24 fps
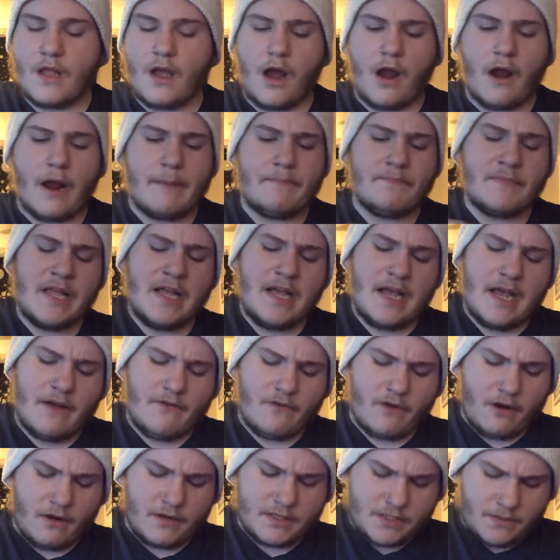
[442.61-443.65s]
All right. In
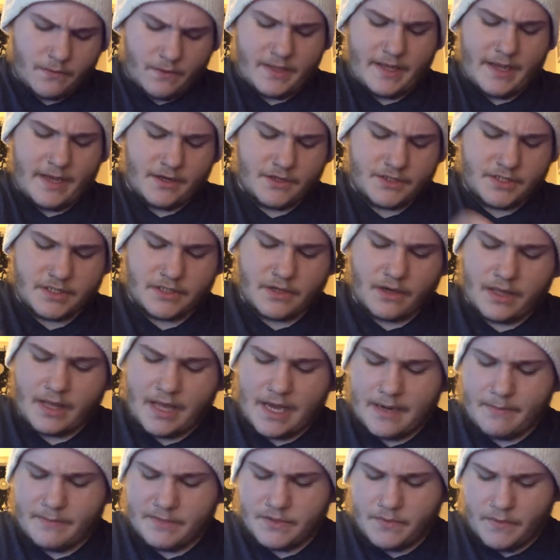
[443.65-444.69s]
regards to where the energies are
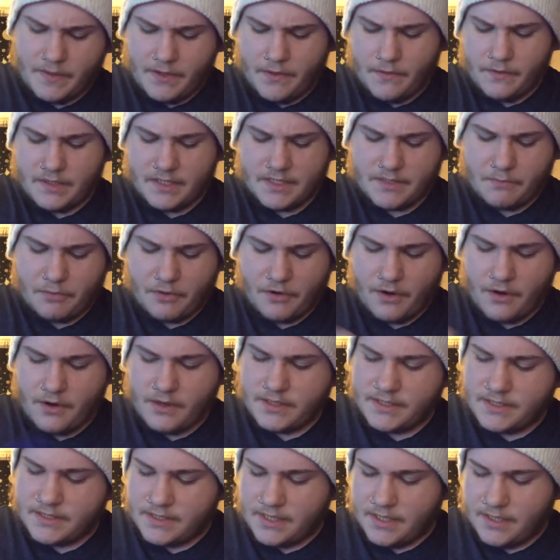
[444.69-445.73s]
aligning between you and this
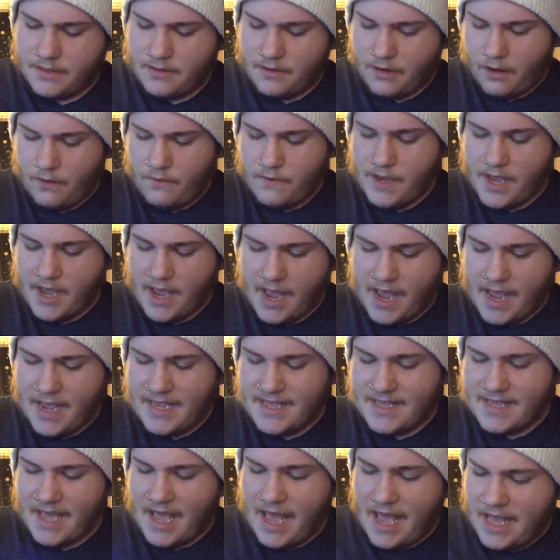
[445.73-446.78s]
person,
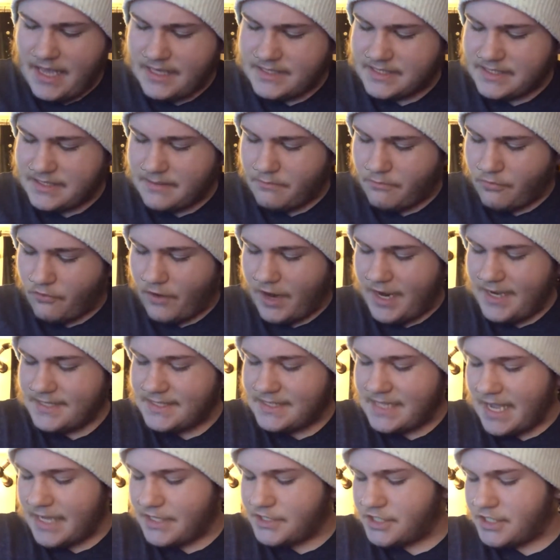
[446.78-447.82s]
okay, yes,
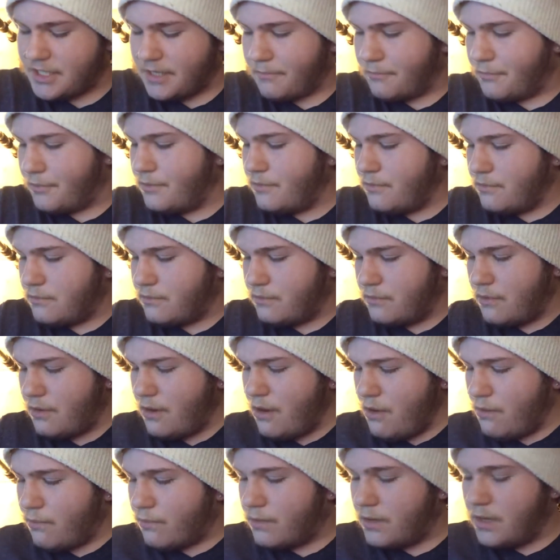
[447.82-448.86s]
embrace that shit, boo.
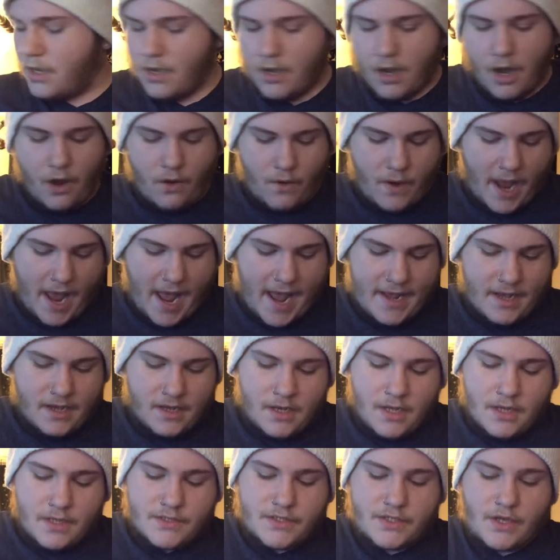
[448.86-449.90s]
Woo! Okay.
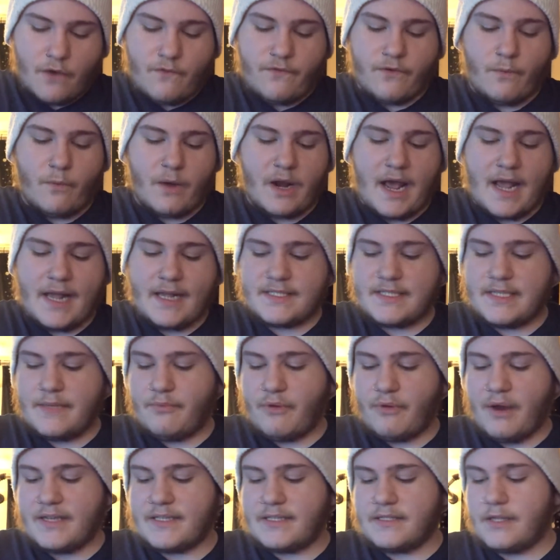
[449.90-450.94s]
So from what I can see
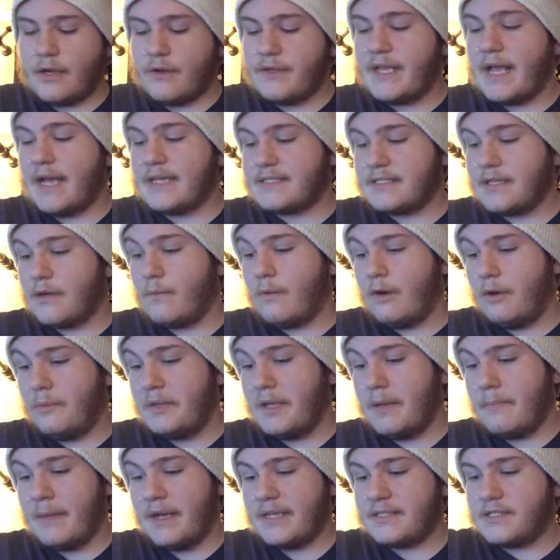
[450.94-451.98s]
present, though, yes, there will
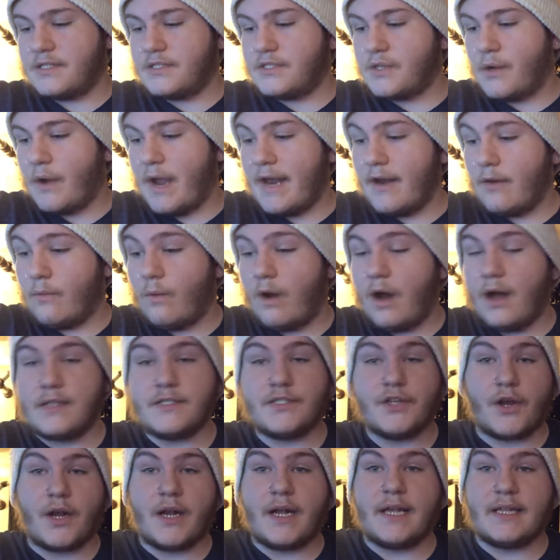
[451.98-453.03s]
be a message. So Eight of
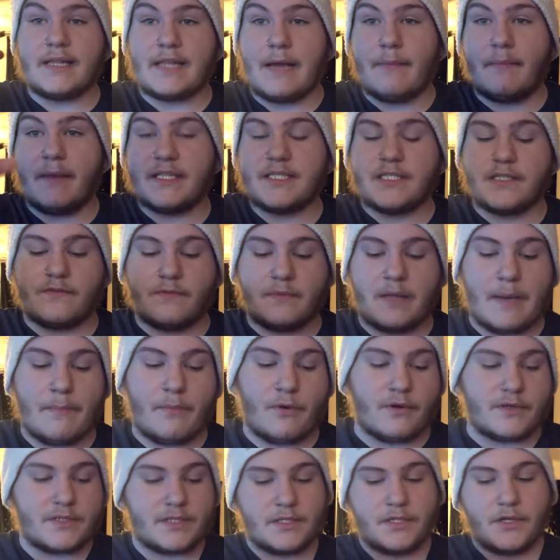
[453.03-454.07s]
Wands, you're going to get that message from that
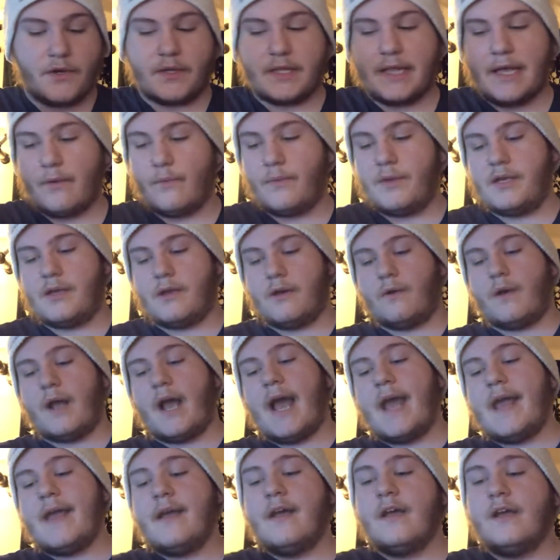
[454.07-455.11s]
person during that week,
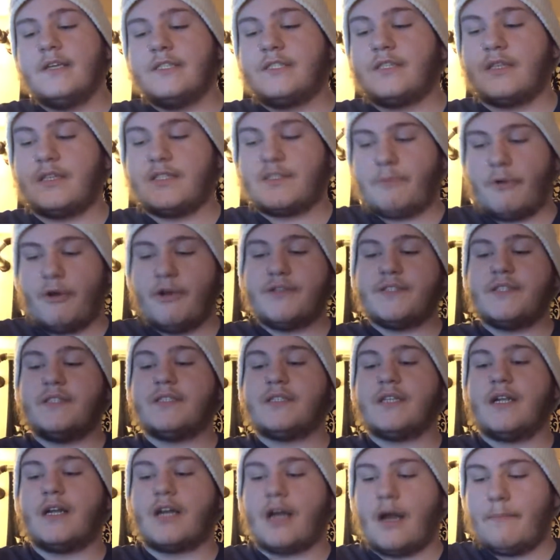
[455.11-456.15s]
okay? So this
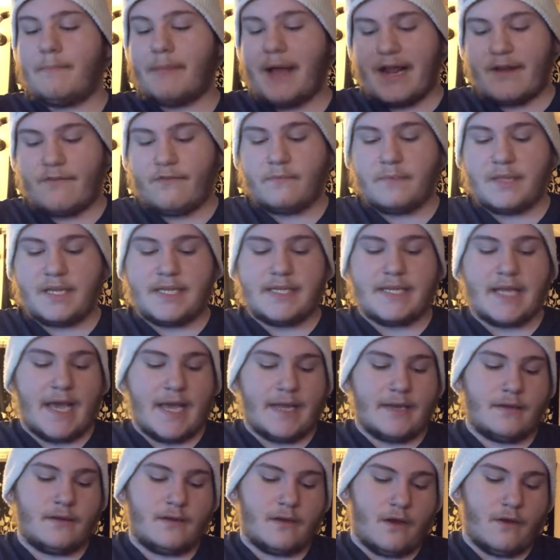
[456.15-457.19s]
person's going to come back from the
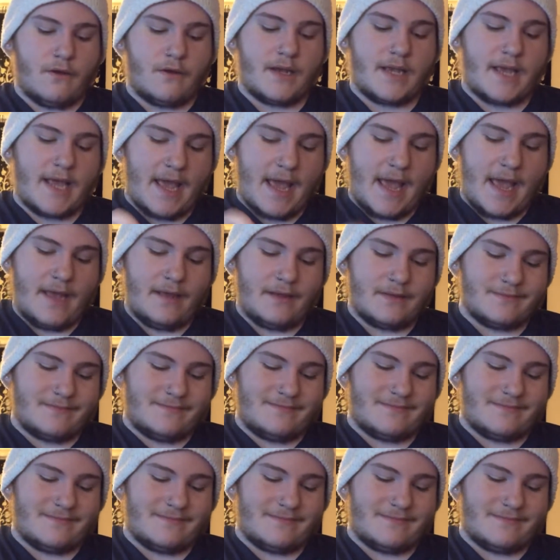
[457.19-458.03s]
dead, okay?